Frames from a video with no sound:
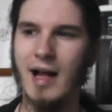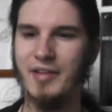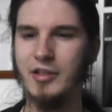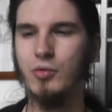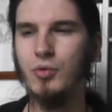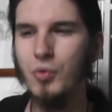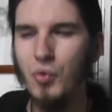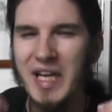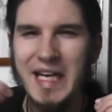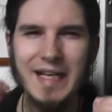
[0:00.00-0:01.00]
And then you
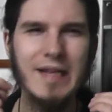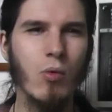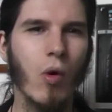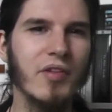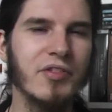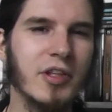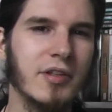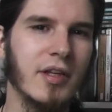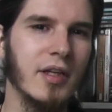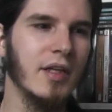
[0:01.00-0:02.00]
really
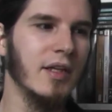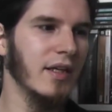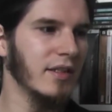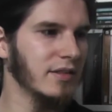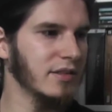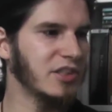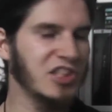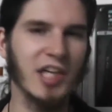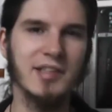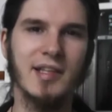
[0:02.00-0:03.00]
wanted
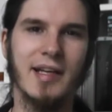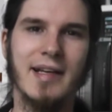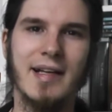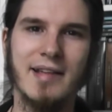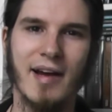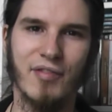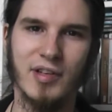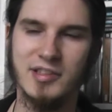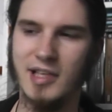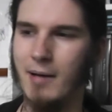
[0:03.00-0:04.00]
Shantae in there,
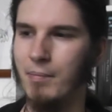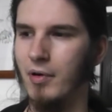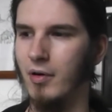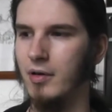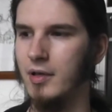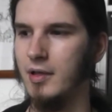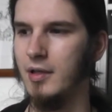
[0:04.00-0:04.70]
for example.